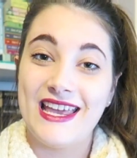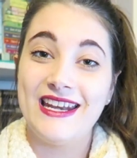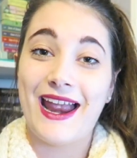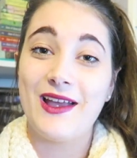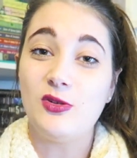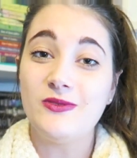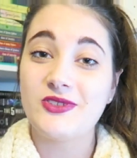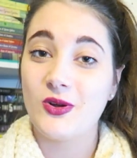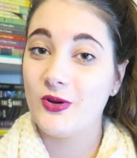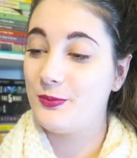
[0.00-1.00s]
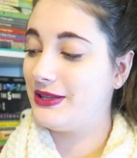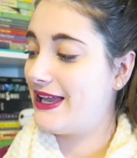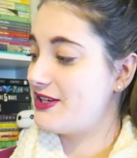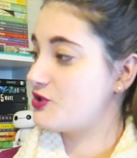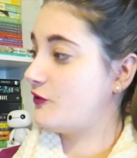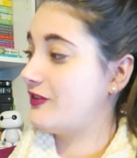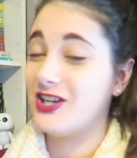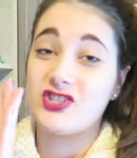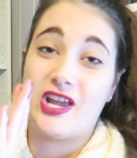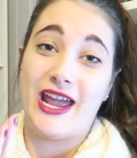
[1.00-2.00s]
Then I also plan to
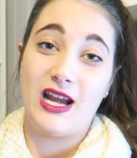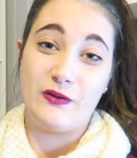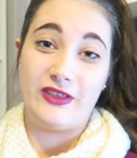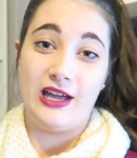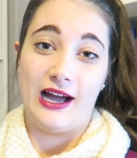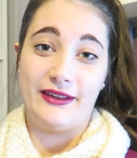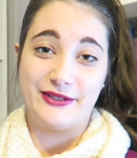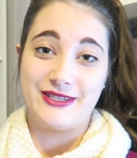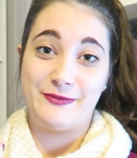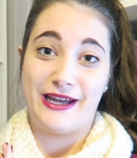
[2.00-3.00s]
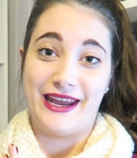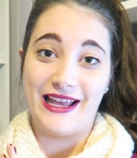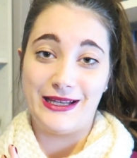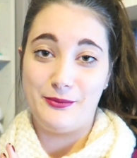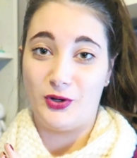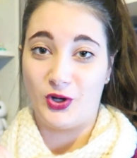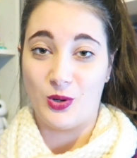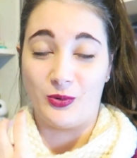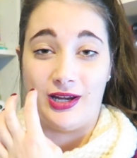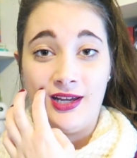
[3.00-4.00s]
finish Anne of the Island by Ellen
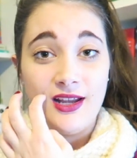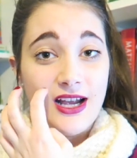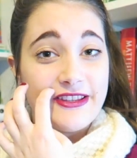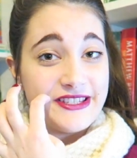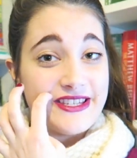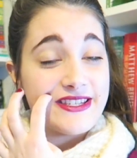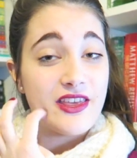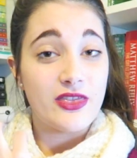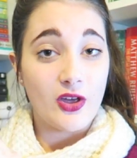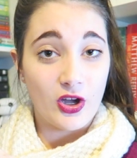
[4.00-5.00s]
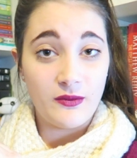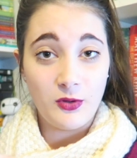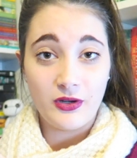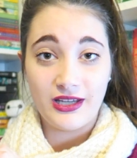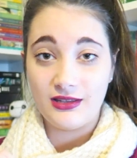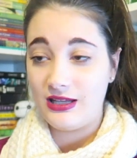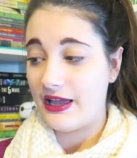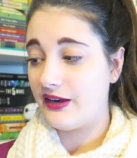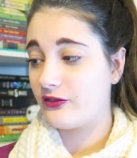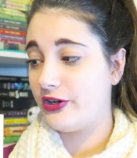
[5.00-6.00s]
Montgomery. This is the 3rd book in the
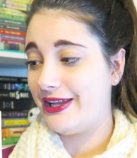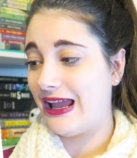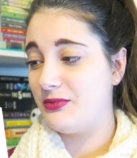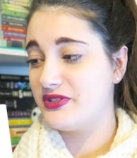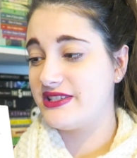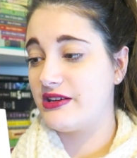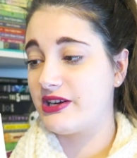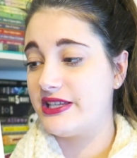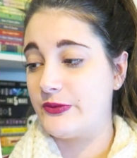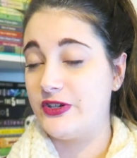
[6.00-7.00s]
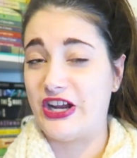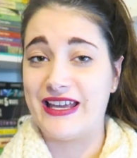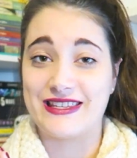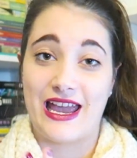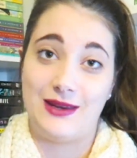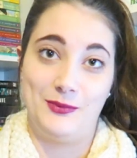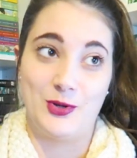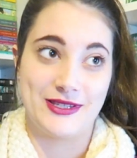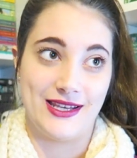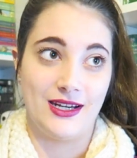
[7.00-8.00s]
Anne of Green Gables series, which has 8
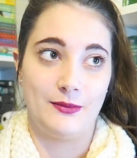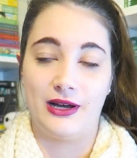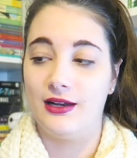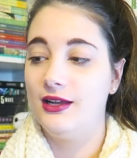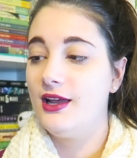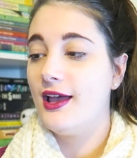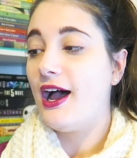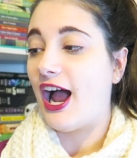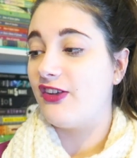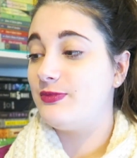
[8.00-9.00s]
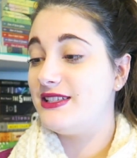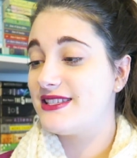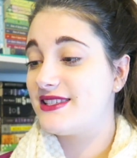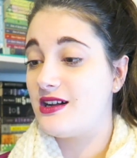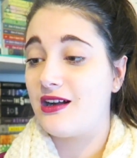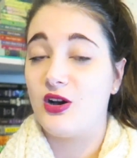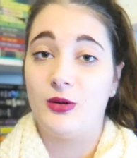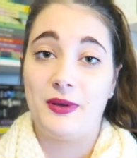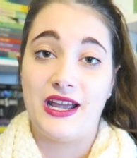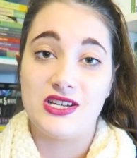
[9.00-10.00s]
books in it, but I've been stuck
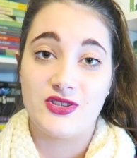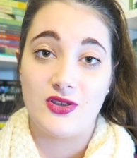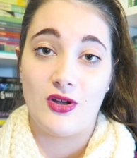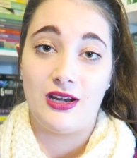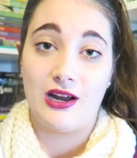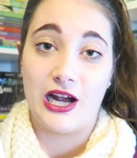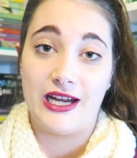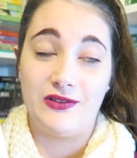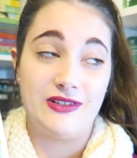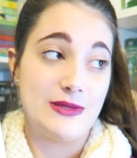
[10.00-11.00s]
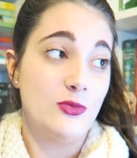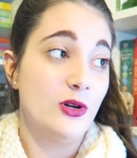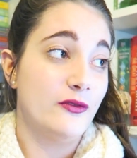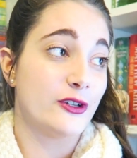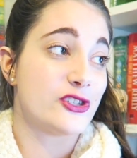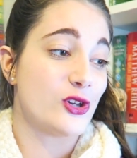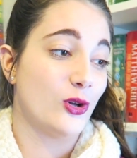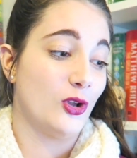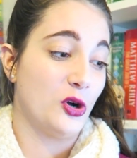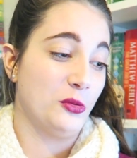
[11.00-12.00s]
on page 39 of this book for so
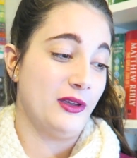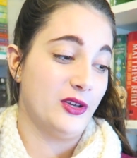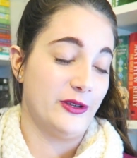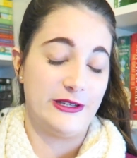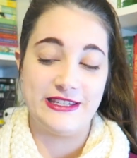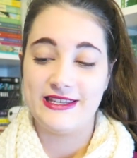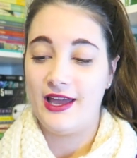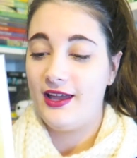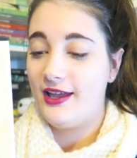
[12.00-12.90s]
long because